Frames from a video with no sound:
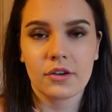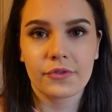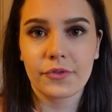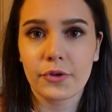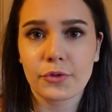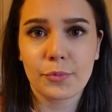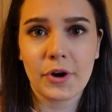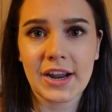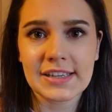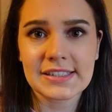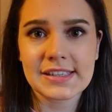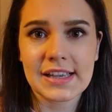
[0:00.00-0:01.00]
foot
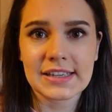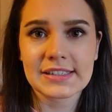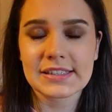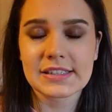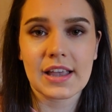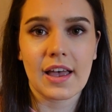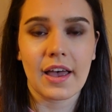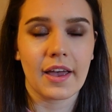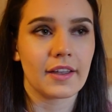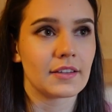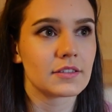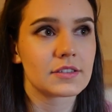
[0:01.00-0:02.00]
braces.
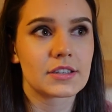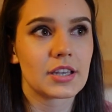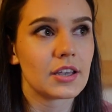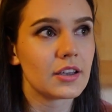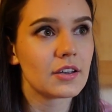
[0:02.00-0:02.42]
And it's